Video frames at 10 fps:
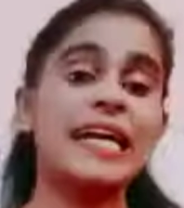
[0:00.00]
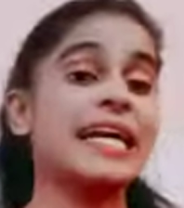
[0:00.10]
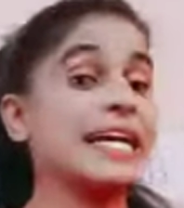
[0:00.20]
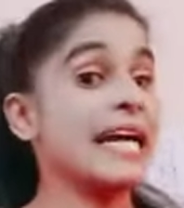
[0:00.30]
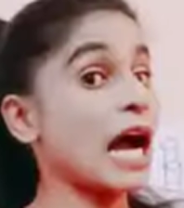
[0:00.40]

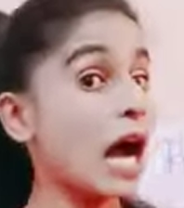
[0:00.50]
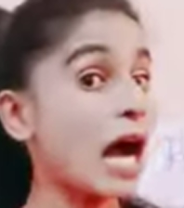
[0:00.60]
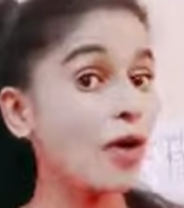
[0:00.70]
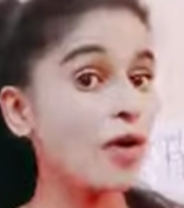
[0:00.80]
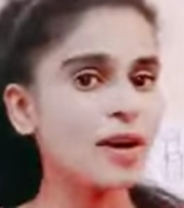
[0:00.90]
How?
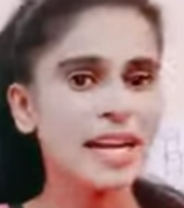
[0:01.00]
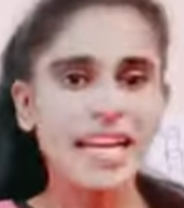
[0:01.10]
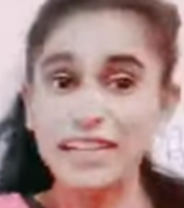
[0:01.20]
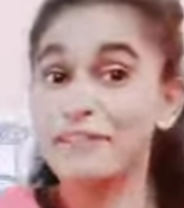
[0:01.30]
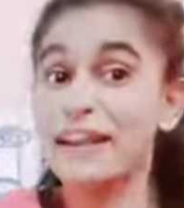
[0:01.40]
It
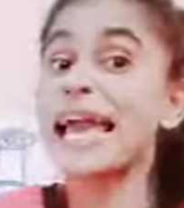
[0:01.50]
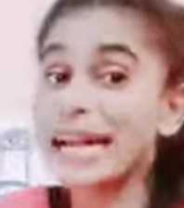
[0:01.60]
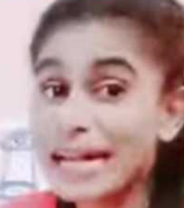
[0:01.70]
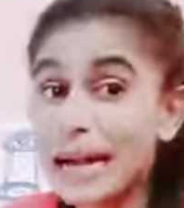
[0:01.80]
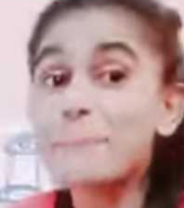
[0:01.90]
will
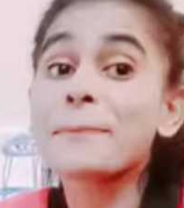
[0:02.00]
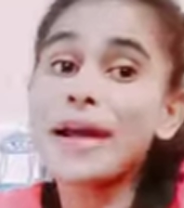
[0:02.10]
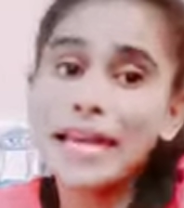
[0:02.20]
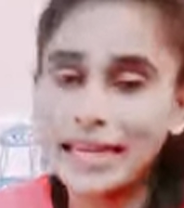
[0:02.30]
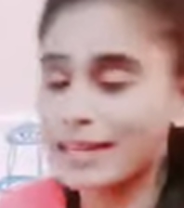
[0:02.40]

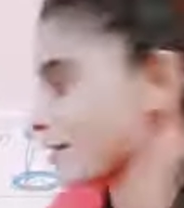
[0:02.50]
accompany.